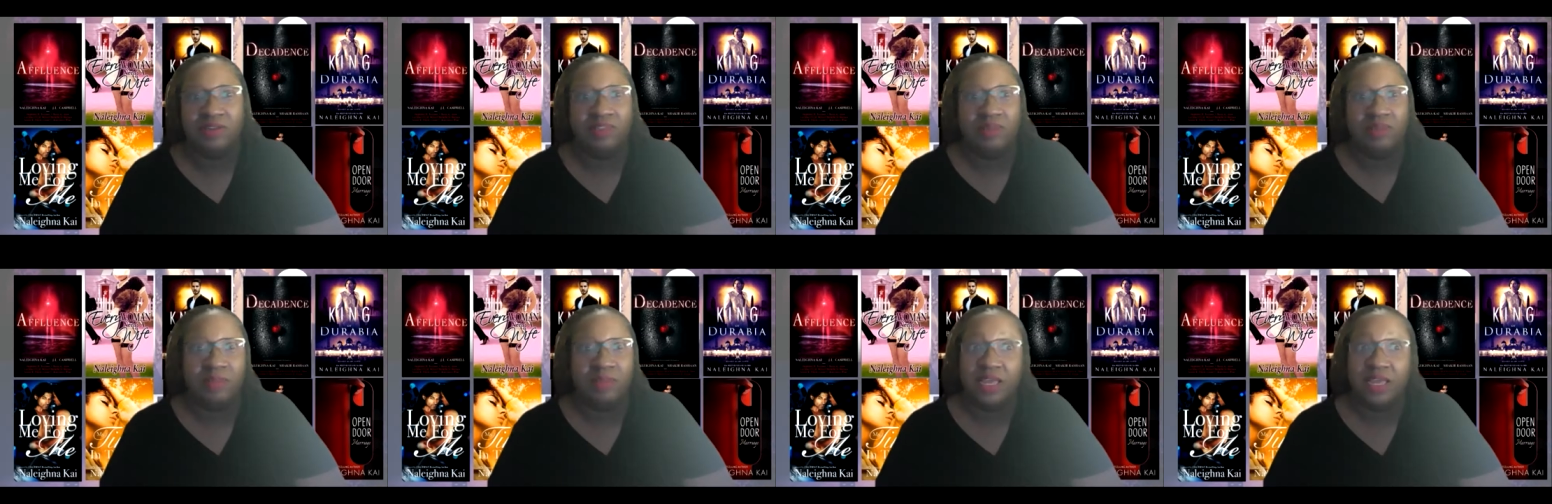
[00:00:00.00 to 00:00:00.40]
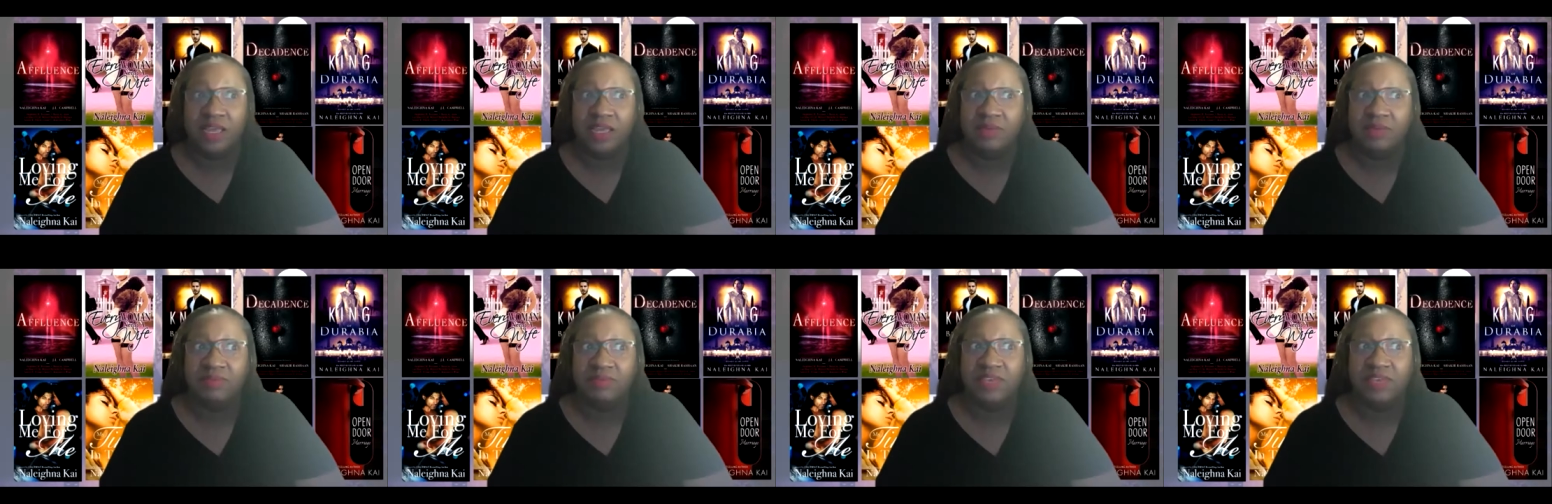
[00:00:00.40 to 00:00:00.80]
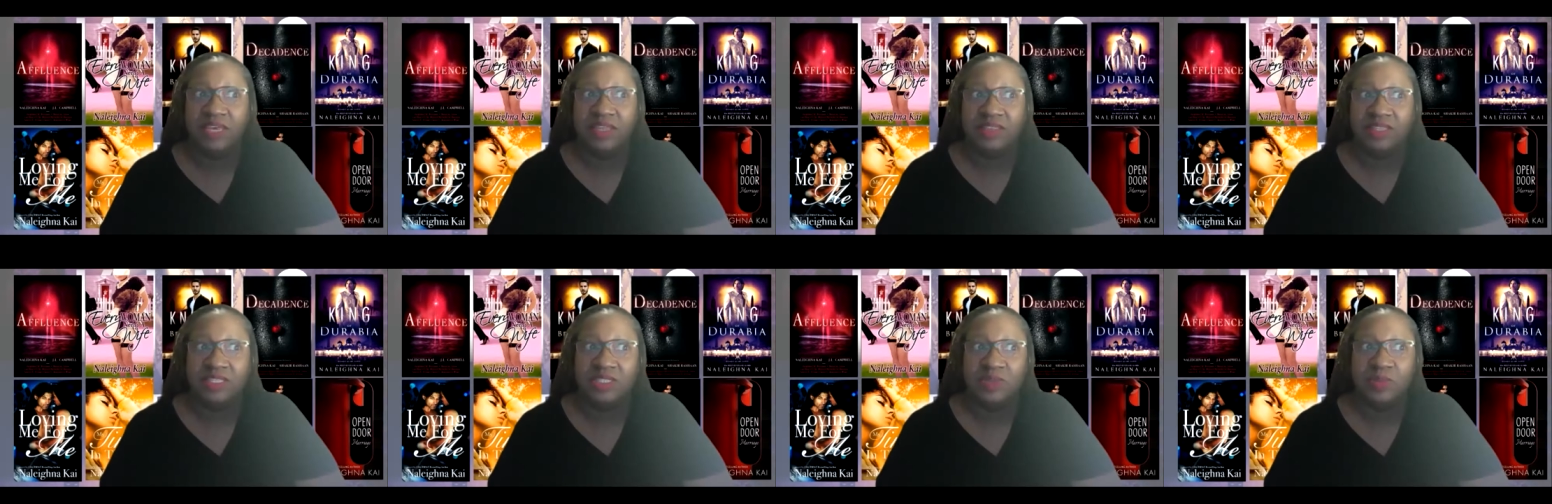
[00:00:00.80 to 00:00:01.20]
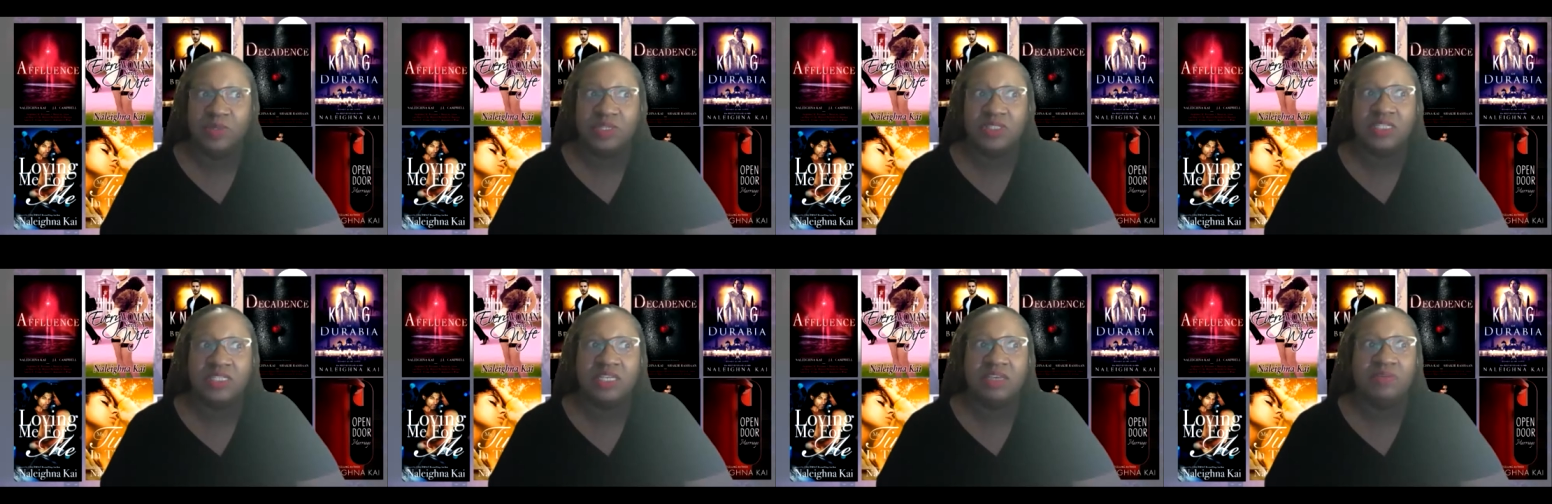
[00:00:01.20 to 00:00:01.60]
of them, hey, we've got these
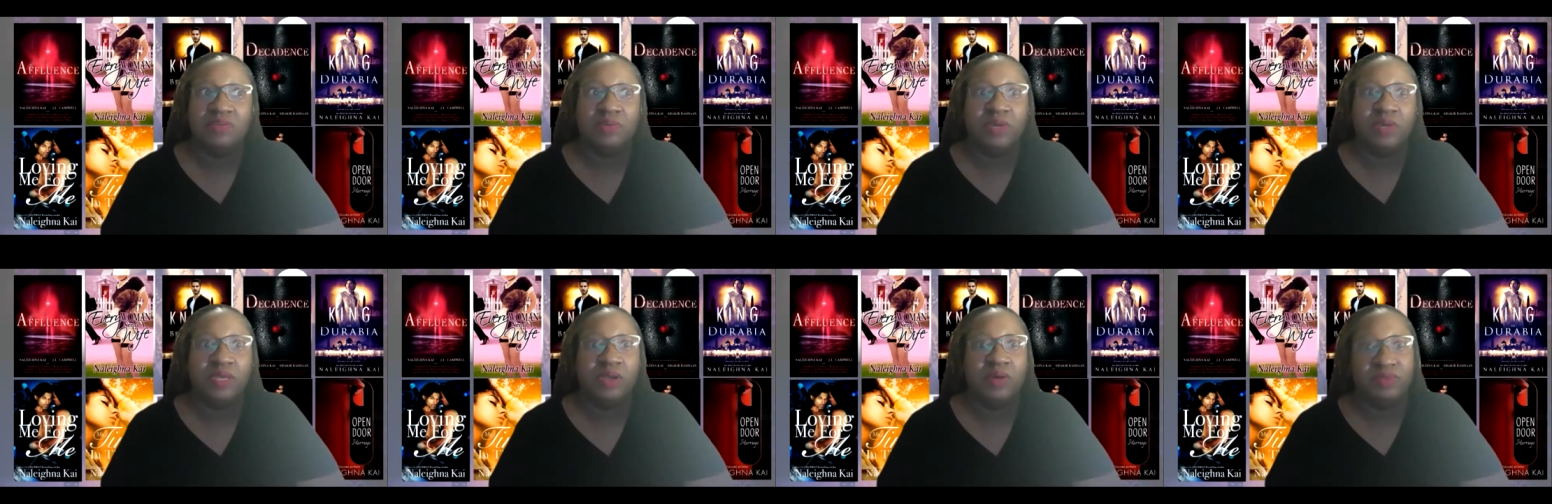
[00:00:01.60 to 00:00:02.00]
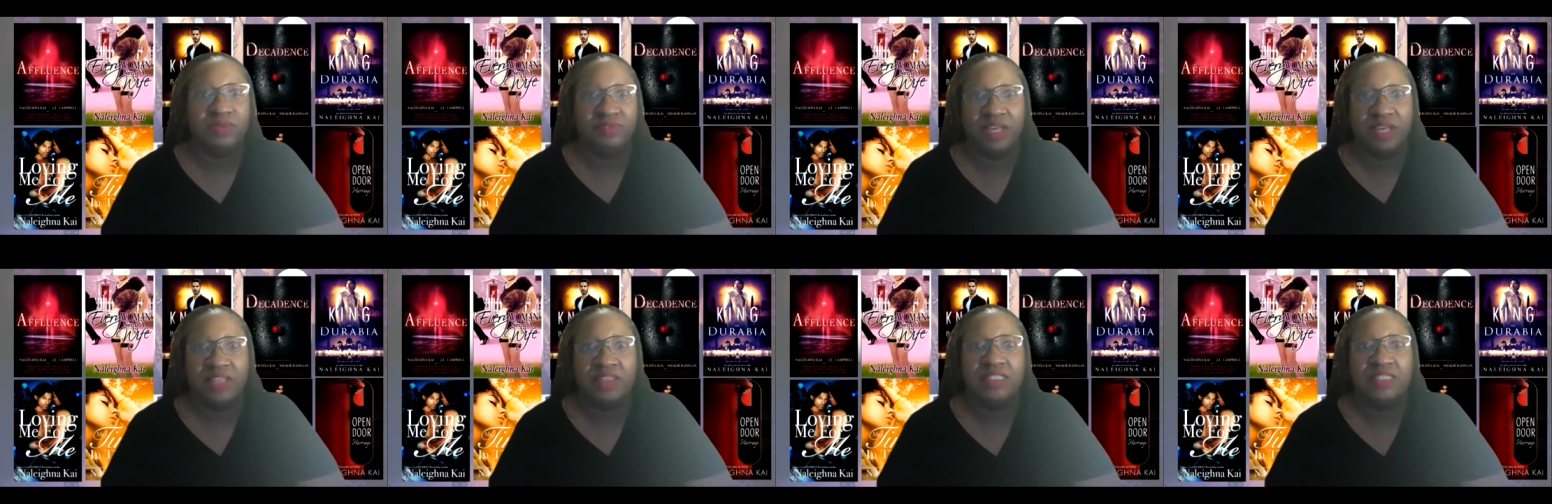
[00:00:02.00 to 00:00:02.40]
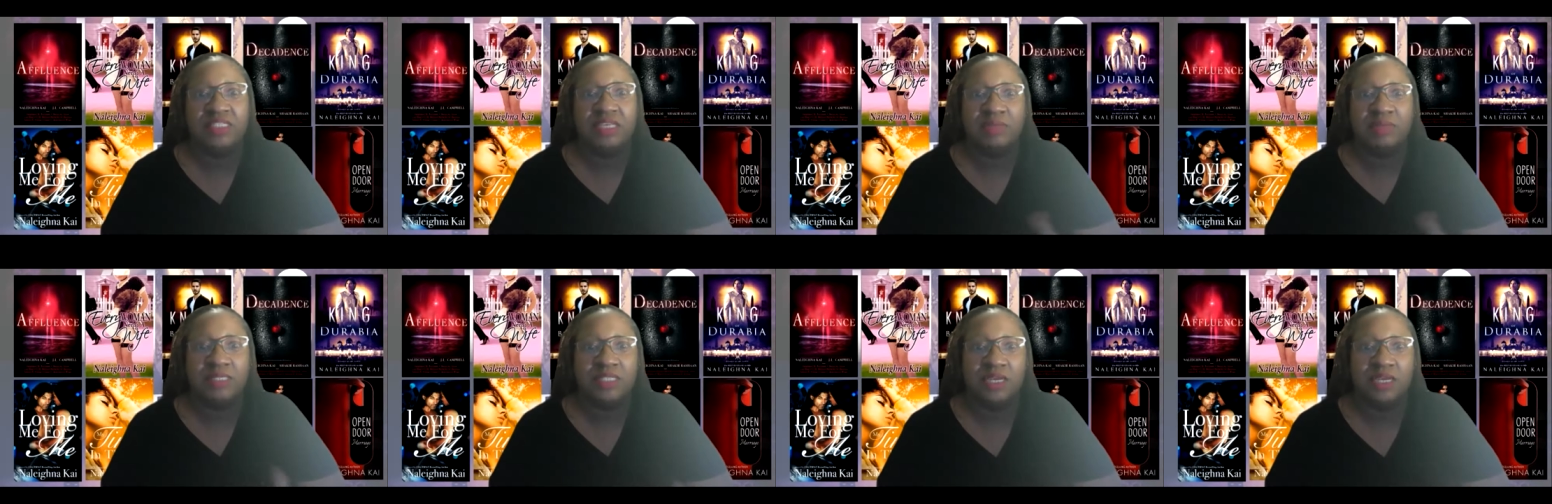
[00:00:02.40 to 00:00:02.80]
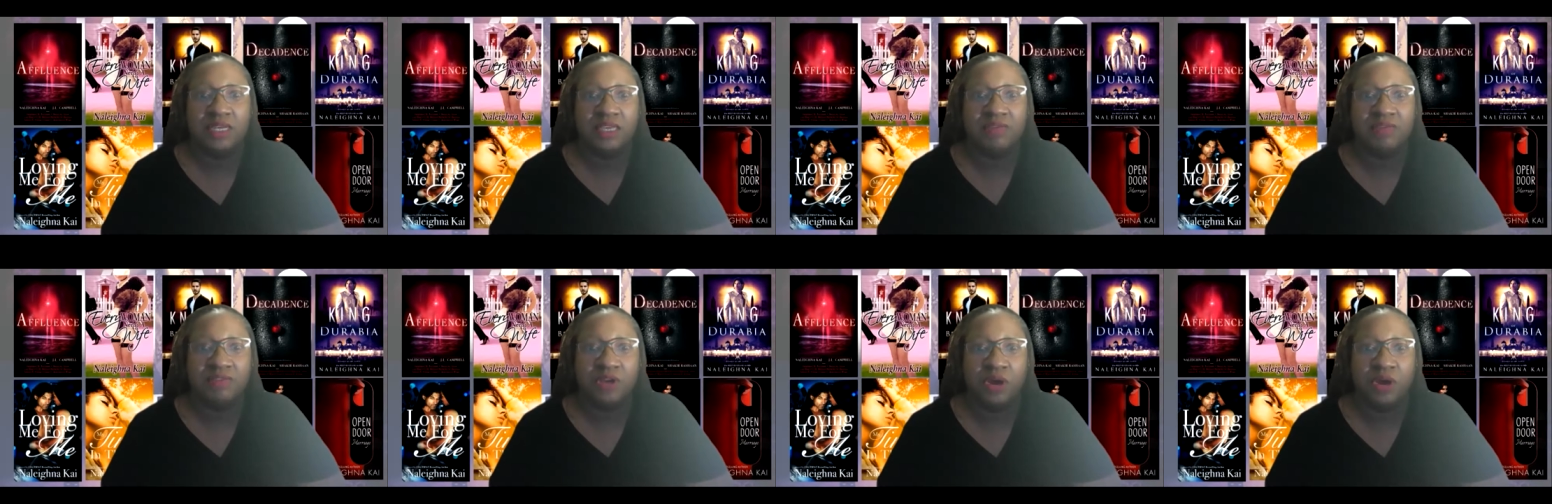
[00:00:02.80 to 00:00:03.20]
books to give away or we've got this Amazon
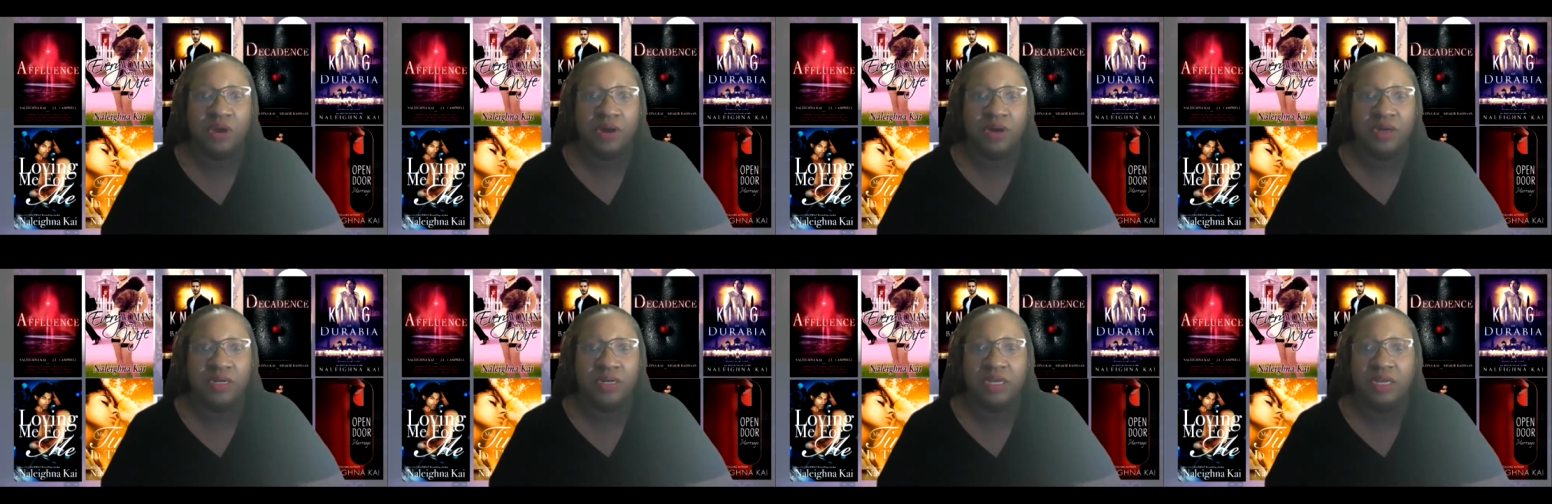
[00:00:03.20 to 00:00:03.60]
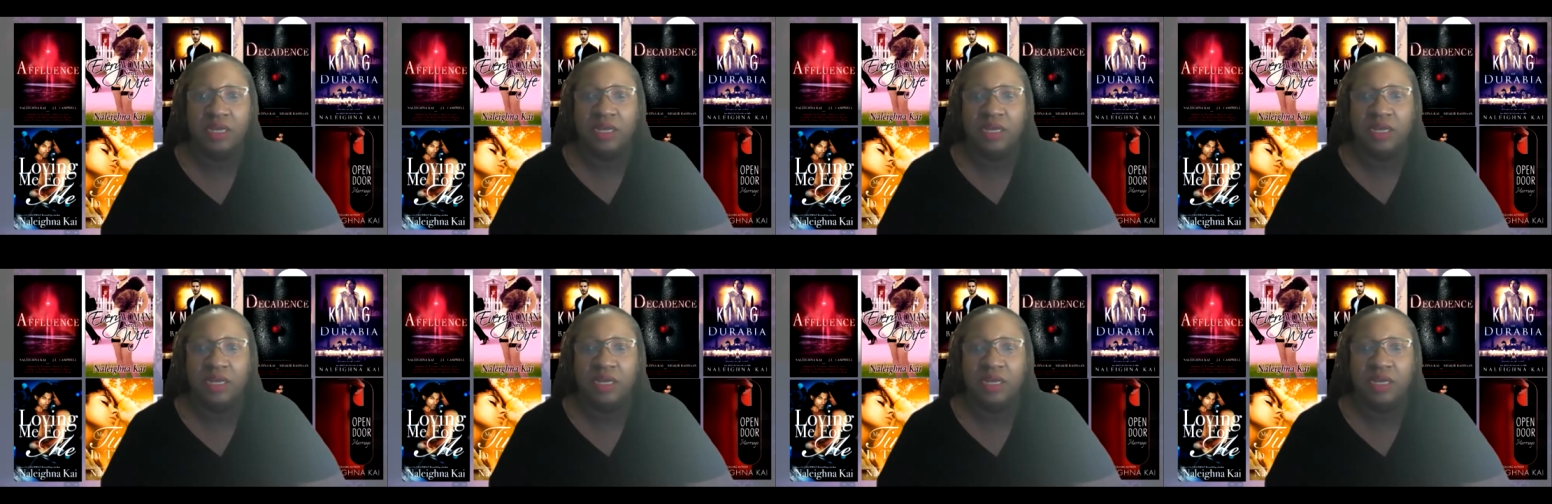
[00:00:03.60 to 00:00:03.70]
gift card.